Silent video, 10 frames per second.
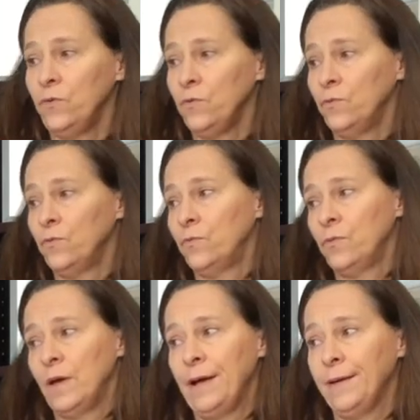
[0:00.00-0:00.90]
you
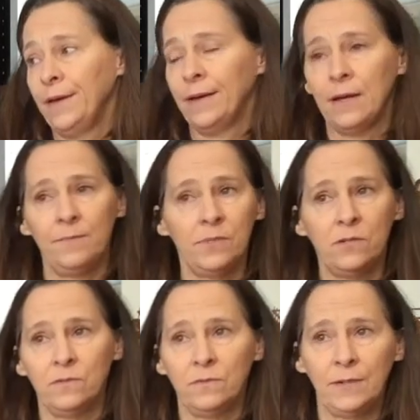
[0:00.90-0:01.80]
uh, can come
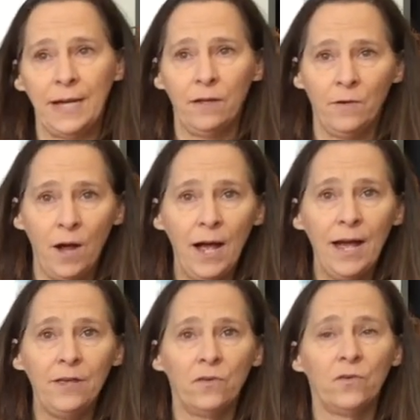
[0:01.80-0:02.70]
to
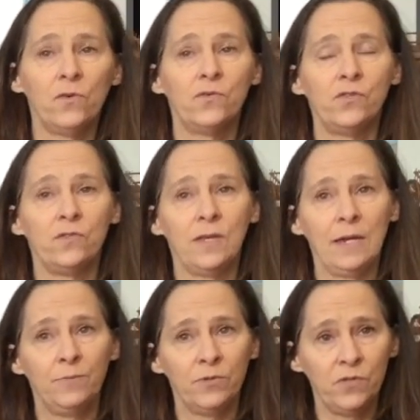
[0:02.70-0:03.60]
LRI, you can go to the
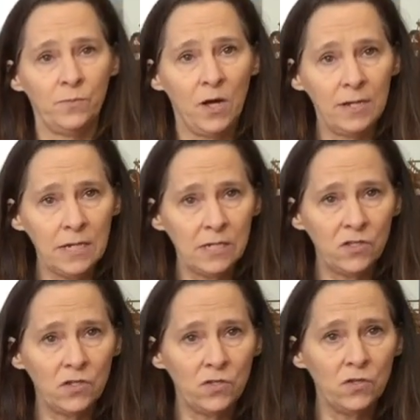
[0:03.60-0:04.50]
Gabriel Dumont
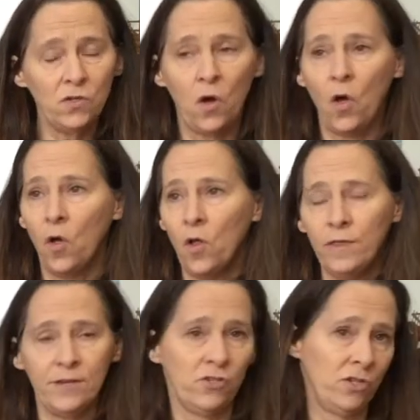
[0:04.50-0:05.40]
Institute. All
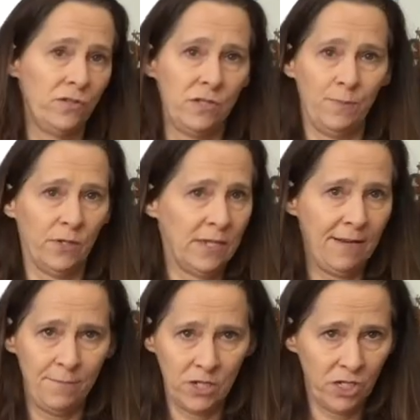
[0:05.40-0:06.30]
their children's books
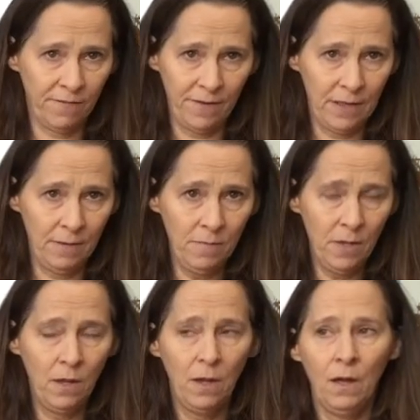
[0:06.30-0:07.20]
have Michif in them.
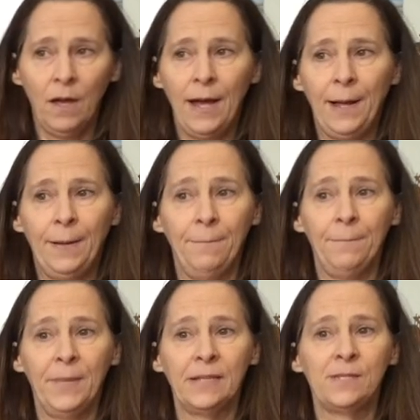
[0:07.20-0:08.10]

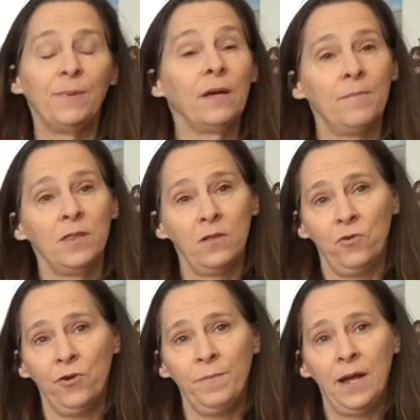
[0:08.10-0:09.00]
Um, it's becoming the
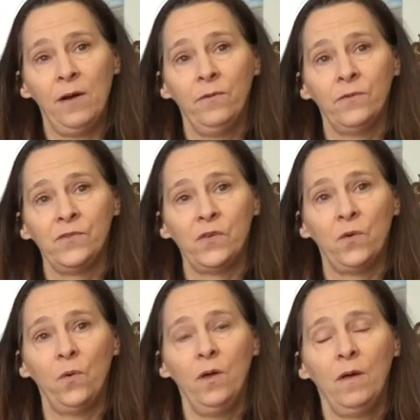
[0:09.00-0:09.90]
norm now.
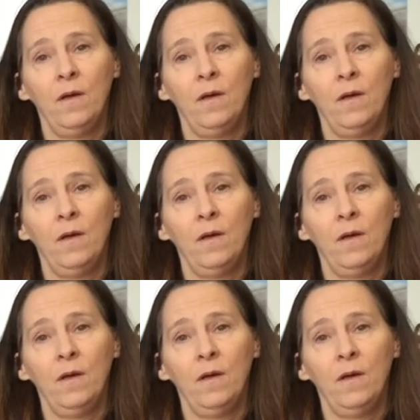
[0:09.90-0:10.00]
So,